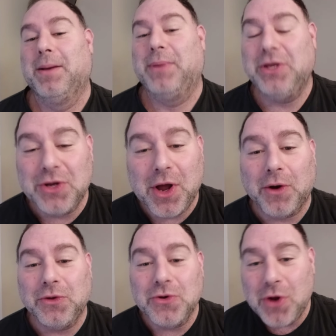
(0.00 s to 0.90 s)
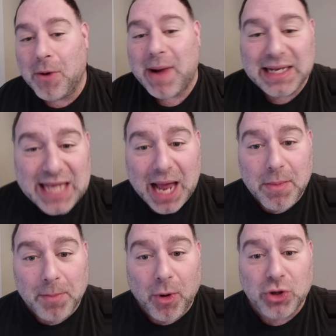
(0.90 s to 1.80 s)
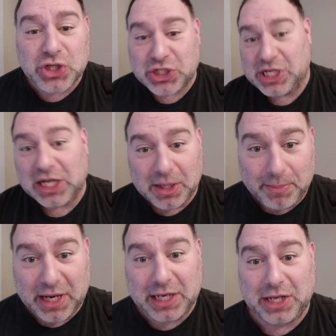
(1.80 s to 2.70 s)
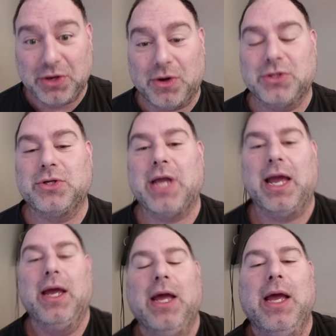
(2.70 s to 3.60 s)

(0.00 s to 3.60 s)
But you know my diamond balls of steel are bigger than yours, okay?